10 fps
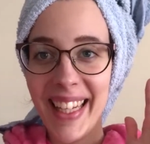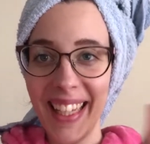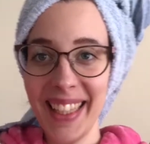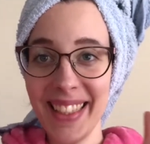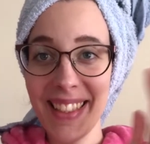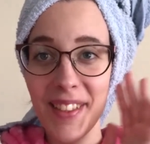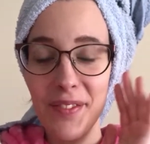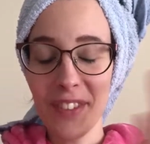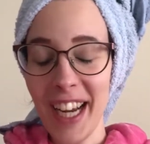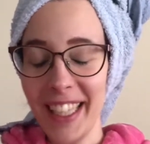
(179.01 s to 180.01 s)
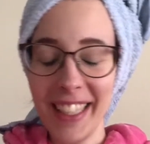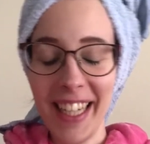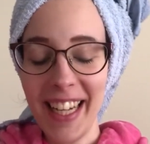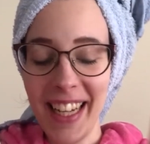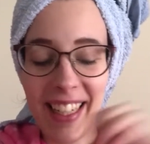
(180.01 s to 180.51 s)
It is
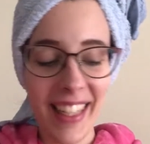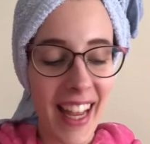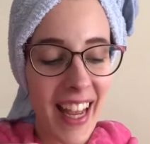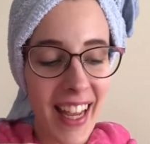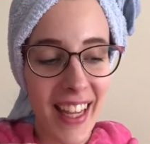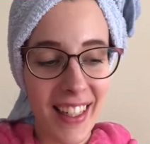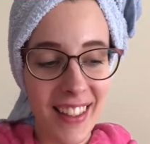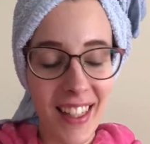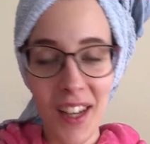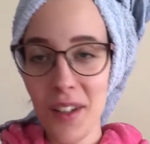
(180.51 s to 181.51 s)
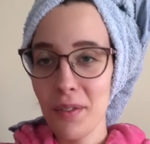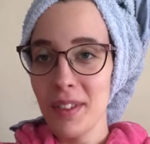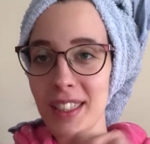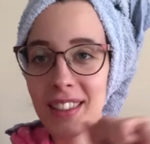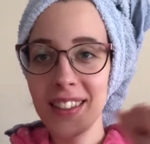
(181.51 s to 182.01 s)
Friday and
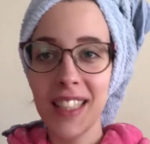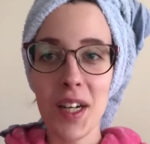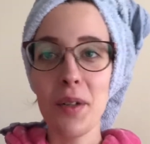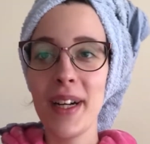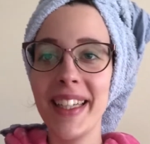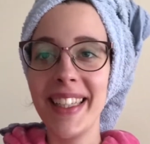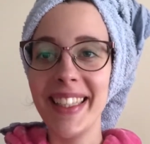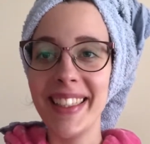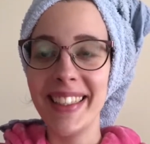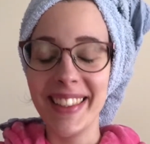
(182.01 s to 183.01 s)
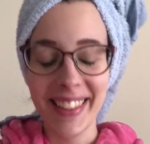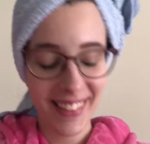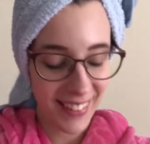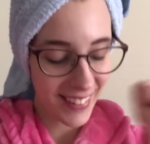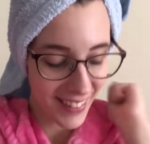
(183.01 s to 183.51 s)
we're going.
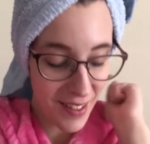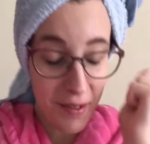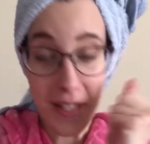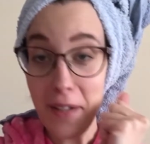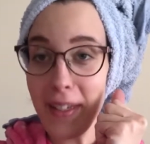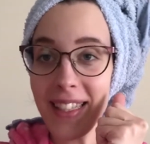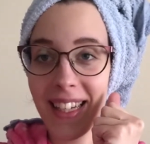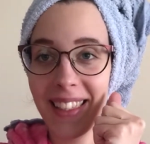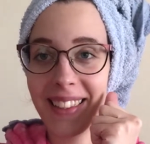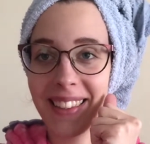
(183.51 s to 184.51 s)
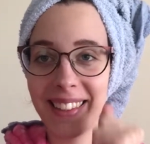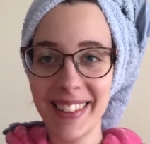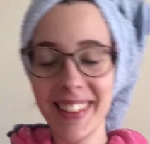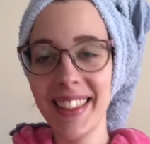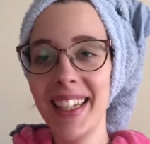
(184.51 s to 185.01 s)
So excited.
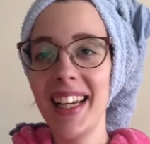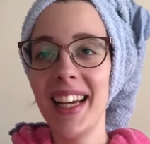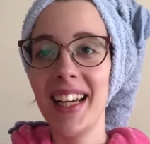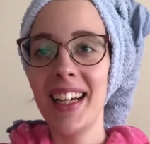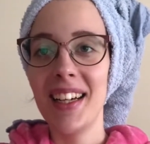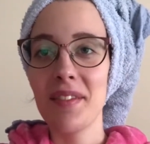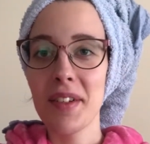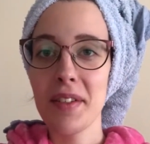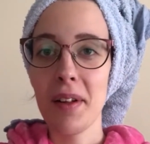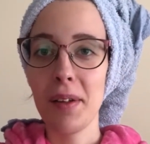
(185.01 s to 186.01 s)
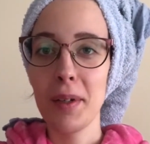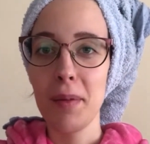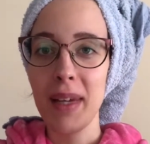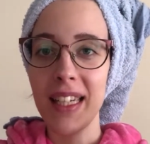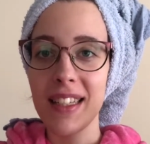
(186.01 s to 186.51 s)
First of all, I want
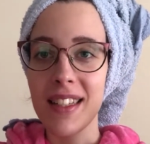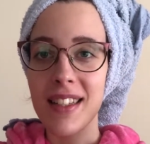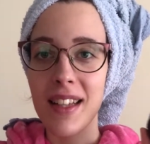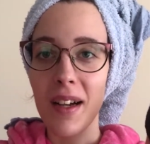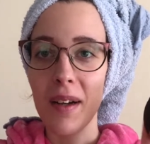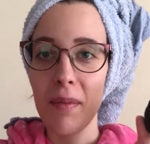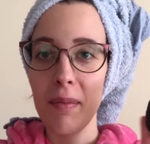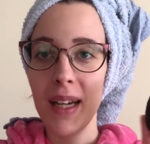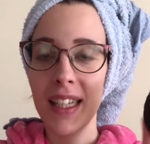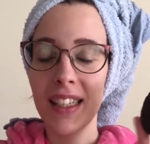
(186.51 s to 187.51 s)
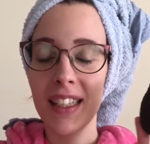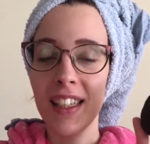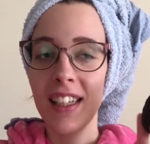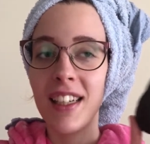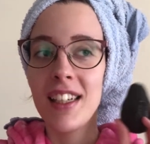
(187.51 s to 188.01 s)
to make us some
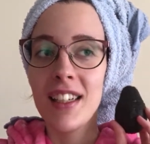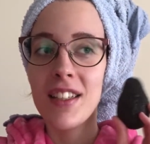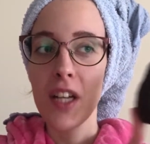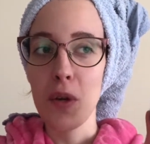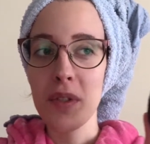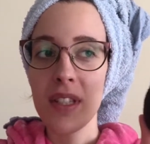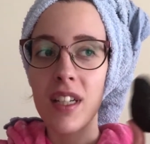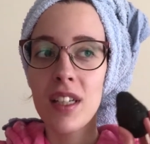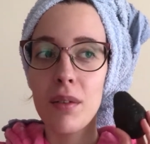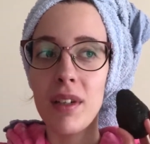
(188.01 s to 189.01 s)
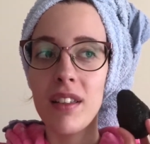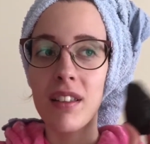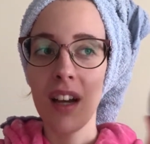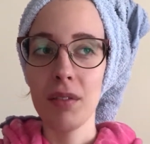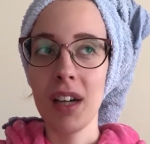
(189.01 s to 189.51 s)
toast
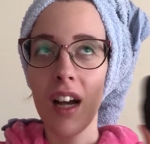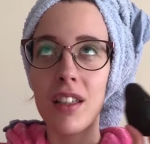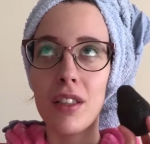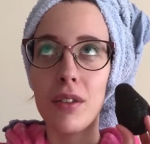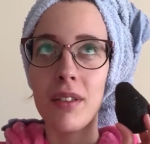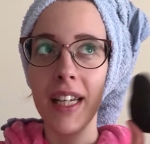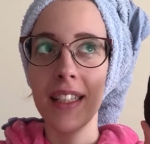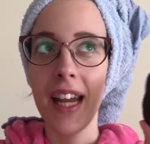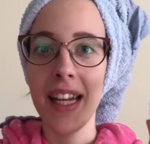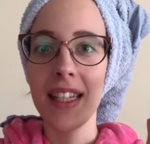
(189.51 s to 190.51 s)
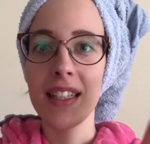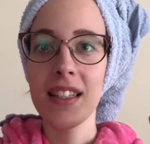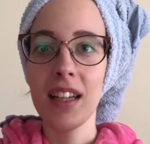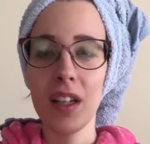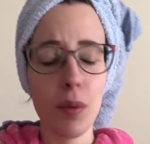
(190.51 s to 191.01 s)
with avocado and
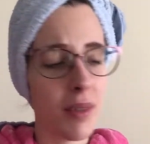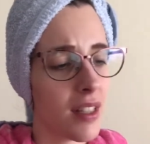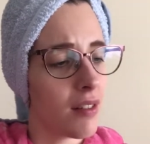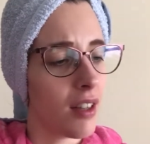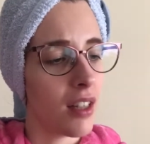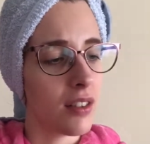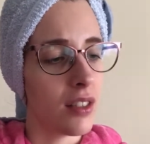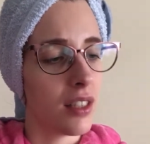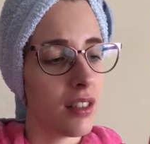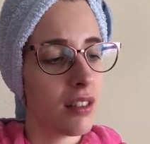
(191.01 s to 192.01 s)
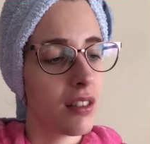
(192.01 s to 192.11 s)
eggs. I hope this avocado is good.